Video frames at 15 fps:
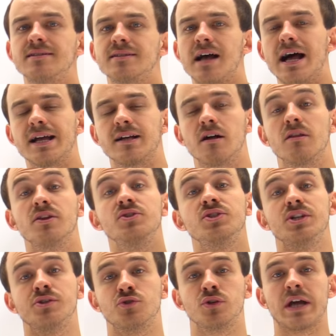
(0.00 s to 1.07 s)
cycle, the
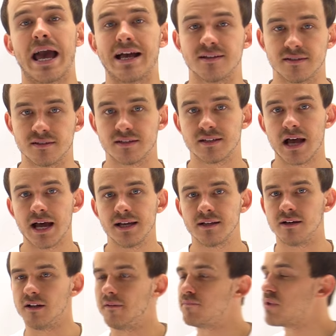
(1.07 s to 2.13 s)
citric acid
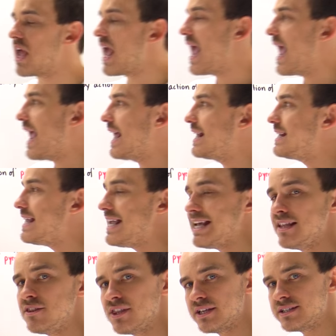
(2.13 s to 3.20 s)
cycle. And
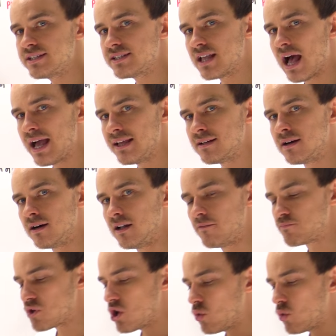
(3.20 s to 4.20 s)
in this cycle,